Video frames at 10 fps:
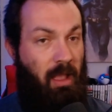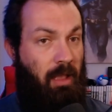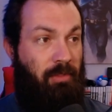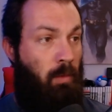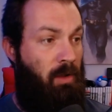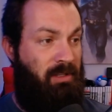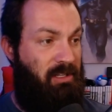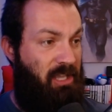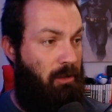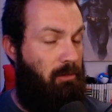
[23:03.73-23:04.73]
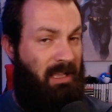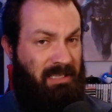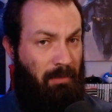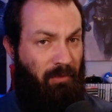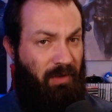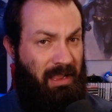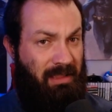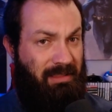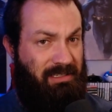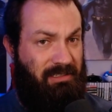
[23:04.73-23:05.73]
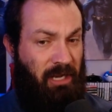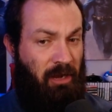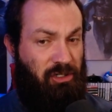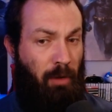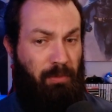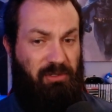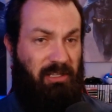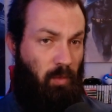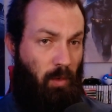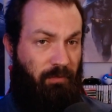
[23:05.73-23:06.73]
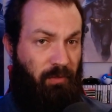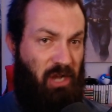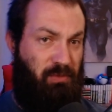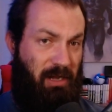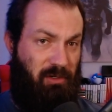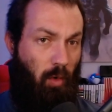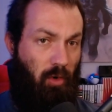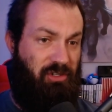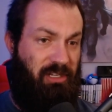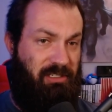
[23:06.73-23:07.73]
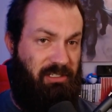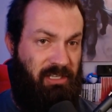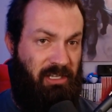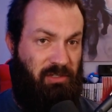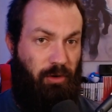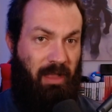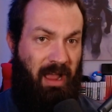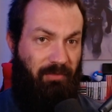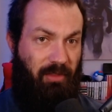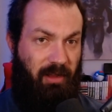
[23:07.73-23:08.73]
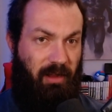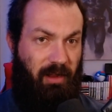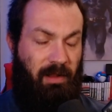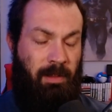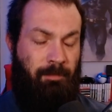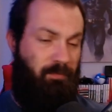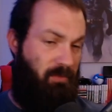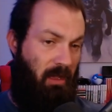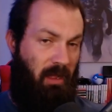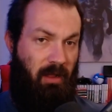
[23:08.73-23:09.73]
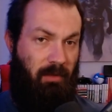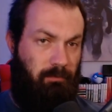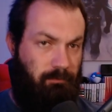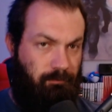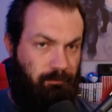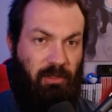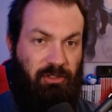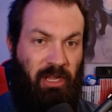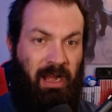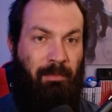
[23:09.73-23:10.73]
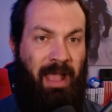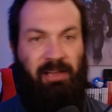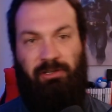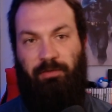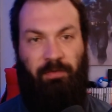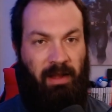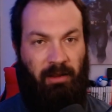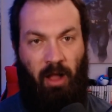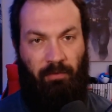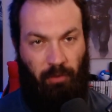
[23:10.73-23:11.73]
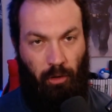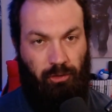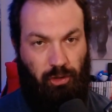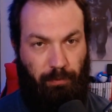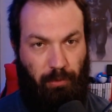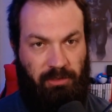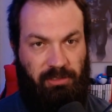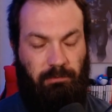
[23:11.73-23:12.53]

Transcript: There wasn't a single lightsaber fight in this entire show besides the one flashback to Order 66 where you have the Jedi Master fighting off clone troopers.